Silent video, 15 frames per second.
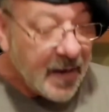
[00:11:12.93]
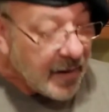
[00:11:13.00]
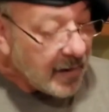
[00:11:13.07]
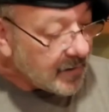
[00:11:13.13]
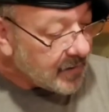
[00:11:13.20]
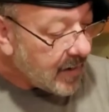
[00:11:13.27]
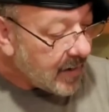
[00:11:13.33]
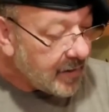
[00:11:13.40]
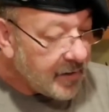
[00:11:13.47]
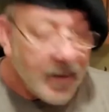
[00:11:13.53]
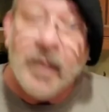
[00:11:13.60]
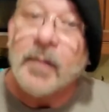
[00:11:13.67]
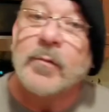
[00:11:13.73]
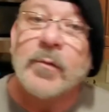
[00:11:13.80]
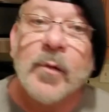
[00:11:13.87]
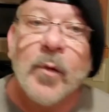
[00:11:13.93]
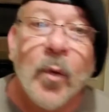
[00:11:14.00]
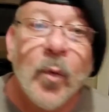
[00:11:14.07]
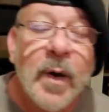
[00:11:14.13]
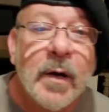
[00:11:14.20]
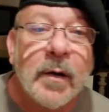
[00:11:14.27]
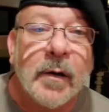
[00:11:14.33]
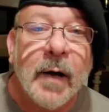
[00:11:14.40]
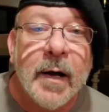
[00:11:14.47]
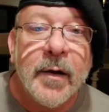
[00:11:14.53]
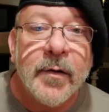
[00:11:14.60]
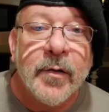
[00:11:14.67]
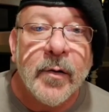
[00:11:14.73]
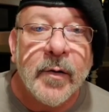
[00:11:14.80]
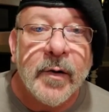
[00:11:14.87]
And Will, how you
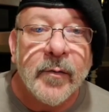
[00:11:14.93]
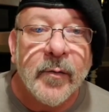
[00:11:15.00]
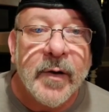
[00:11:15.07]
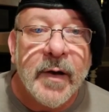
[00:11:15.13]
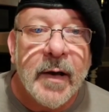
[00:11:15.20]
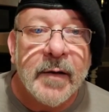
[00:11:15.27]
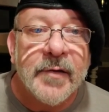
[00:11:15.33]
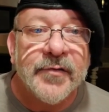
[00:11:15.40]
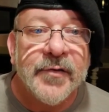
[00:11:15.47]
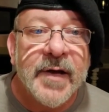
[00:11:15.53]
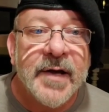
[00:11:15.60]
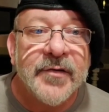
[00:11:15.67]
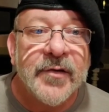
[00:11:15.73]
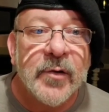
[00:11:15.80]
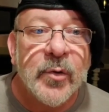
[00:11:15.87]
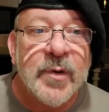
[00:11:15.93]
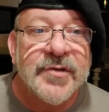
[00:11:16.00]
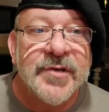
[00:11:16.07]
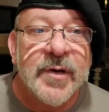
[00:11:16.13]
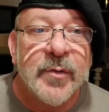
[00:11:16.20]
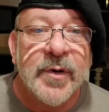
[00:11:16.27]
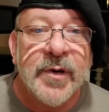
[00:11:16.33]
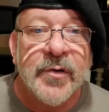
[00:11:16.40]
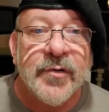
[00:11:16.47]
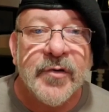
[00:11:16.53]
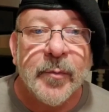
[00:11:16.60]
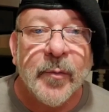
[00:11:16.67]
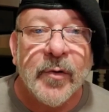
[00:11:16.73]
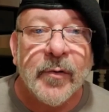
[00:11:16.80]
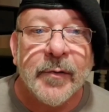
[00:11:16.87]
doing? We got these lights in Louisiana. We use them
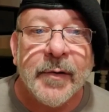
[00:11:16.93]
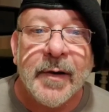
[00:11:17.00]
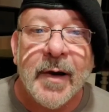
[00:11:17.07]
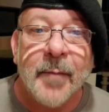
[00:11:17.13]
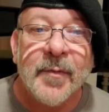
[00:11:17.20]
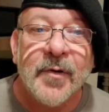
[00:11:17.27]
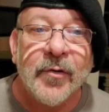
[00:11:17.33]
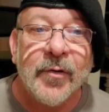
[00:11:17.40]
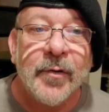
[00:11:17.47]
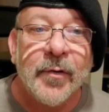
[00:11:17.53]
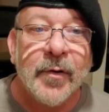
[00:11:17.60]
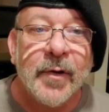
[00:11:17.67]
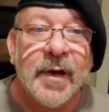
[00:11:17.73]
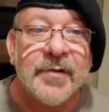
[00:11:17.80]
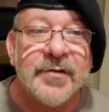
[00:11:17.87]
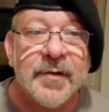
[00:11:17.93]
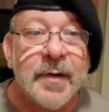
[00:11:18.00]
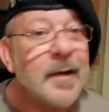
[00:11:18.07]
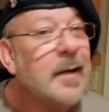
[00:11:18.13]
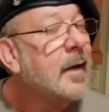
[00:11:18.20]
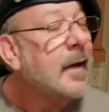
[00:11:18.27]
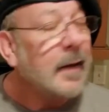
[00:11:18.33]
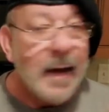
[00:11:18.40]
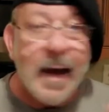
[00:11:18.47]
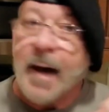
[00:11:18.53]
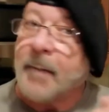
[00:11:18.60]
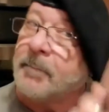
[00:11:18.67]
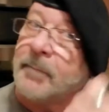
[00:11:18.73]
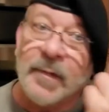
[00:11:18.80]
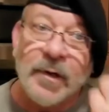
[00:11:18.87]
all the time during hurricanes. Yeah,
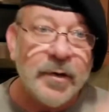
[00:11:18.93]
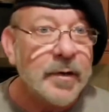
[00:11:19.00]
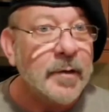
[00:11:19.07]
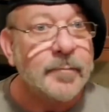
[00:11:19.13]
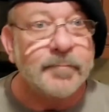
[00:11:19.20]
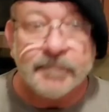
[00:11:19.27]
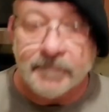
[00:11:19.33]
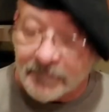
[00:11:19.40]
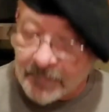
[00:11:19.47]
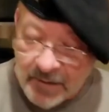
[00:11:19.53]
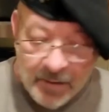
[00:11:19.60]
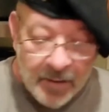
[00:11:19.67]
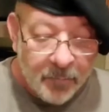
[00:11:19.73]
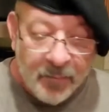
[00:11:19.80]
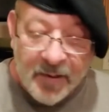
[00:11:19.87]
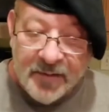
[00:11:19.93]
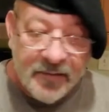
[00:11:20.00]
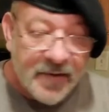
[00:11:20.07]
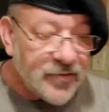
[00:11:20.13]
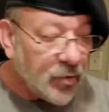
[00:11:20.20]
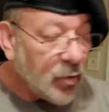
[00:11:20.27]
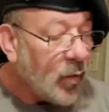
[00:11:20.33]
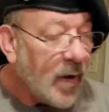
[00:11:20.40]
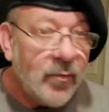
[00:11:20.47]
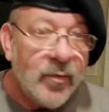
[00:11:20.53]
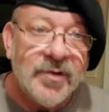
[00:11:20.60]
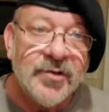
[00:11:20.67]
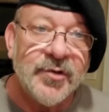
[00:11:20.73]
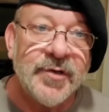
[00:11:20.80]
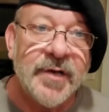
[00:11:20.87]
you do. But these are great
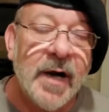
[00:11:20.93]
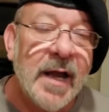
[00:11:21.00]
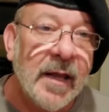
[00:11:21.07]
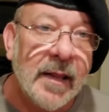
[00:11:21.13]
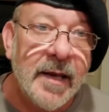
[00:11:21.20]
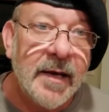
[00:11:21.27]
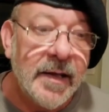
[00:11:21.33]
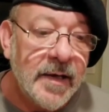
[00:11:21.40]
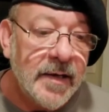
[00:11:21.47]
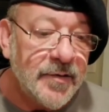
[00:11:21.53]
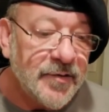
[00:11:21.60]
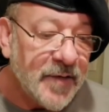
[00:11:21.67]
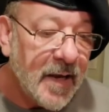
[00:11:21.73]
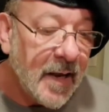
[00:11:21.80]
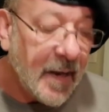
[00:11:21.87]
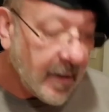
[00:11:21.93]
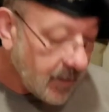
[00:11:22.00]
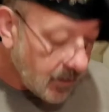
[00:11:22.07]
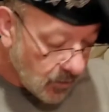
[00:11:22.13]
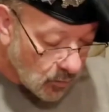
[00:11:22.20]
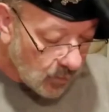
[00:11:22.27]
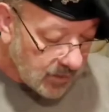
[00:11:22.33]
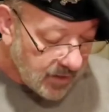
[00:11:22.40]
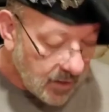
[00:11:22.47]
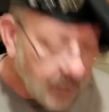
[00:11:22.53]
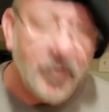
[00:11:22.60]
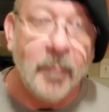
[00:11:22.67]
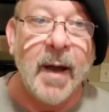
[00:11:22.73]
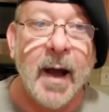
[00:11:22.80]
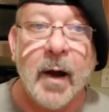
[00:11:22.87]
resources. They're LEDs and they don't eat up
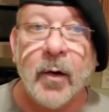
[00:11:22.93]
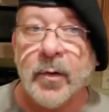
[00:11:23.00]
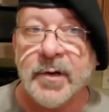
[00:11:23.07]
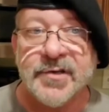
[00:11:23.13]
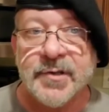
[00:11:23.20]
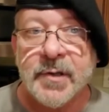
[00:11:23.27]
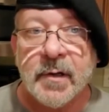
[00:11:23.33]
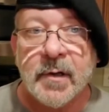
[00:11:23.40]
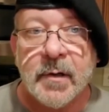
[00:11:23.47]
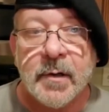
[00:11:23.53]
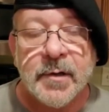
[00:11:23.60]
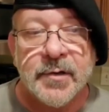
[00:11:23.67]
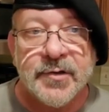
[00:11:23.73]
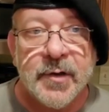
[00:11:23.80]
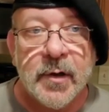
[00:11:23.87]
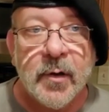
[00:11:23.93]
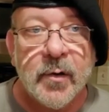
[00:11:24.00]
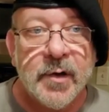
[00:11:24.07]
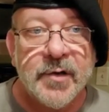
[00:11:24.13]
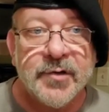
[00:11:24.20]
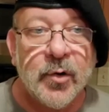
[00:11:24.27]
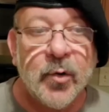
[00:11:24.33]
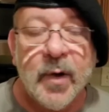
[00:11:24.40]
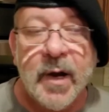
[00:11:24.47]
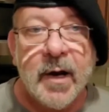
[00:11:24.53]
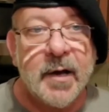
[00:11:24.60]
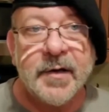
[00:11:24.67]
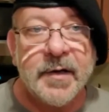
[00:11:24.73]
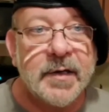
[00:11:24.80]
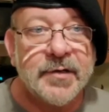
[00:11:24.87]
the batteries. So it's a great
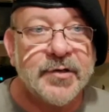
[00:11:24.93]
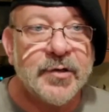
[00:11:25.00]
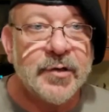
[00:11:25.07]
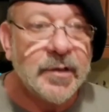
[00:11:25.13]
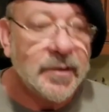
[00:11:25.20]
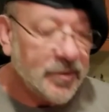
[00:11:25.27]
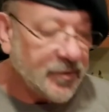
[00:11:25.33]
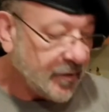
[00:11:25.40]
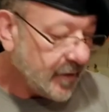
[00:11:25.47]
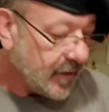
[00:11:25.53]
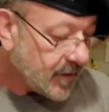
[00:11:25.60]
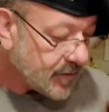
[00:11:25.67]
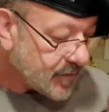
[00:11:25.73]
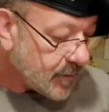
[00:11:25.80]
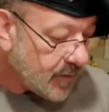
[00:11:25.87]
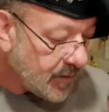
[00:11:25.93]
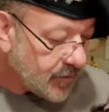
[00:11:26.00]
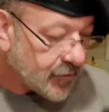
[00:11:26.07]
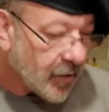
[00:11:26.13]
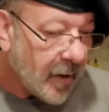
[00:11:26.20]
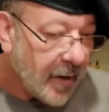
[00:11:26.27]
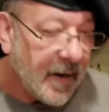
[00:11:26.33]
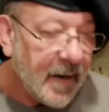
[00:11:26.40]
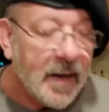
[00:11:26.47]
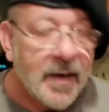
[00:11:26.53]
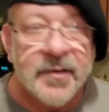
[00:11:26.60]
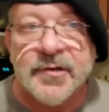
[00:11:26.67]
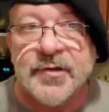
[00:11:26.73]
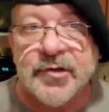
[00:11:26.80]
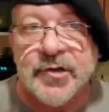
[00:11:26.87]
idea to get some of these on
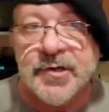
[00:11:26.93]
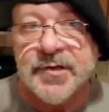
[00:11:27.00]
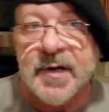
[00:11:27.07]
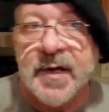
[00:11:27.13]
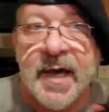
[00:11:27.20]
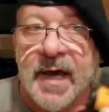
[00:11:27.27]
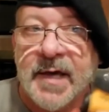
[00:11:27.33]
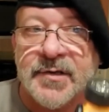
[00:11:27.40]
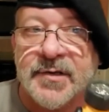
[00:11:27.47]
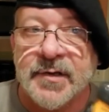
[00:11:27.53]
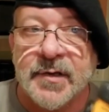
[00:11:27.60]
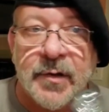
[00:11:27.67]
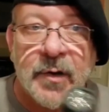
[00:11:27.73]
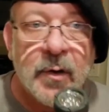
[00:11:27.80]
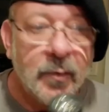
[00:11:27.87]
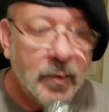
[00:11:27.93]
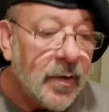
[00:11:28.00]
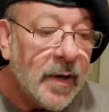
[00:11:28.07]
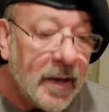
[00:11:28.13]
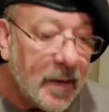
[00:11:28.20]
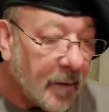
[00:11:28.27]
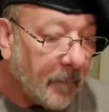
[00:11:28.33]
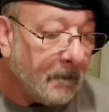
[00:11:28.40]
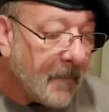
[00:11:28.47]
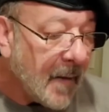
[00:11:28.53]
hand just in case, you need them.